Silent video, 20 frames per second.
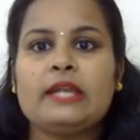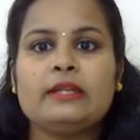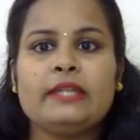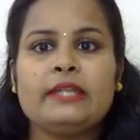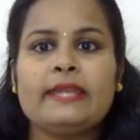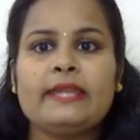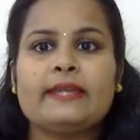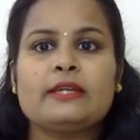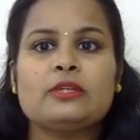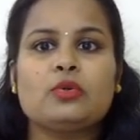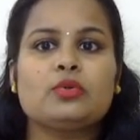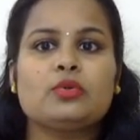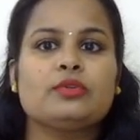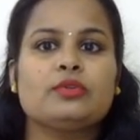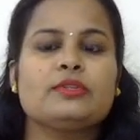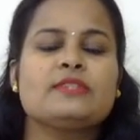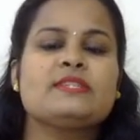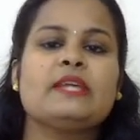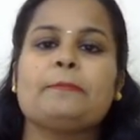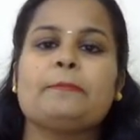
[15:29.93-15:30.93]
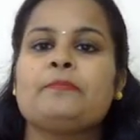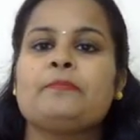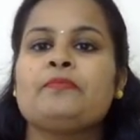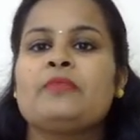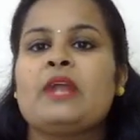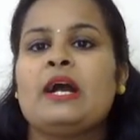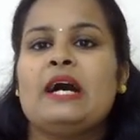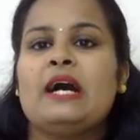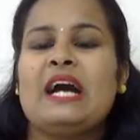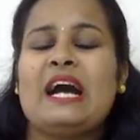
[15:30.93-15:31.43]
Take a note on the same.
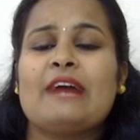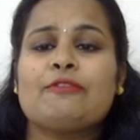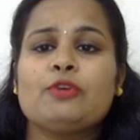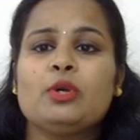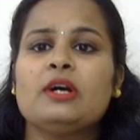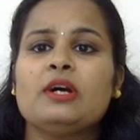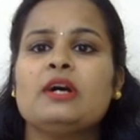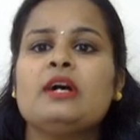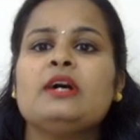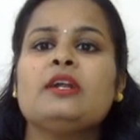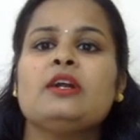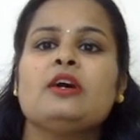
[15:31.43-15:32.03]
Have you heard